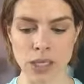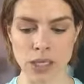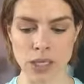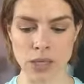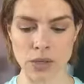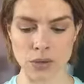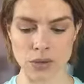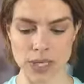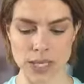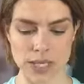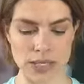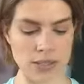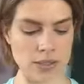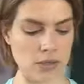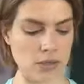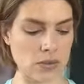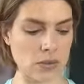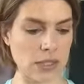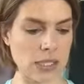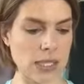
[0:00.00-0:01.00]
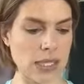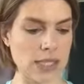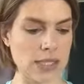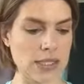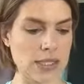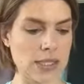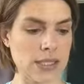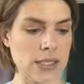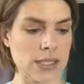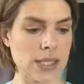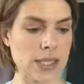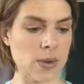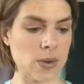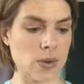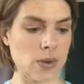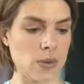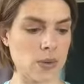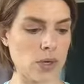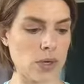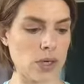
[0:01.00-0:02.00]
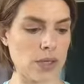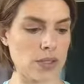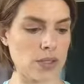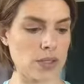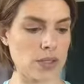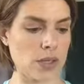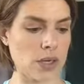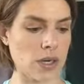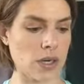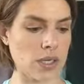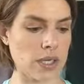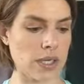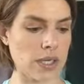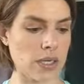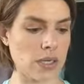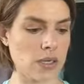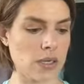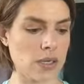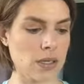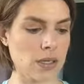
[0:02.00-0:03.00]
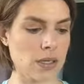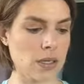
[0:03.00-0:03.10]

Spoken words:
Okay, so let's see where we're going to start here.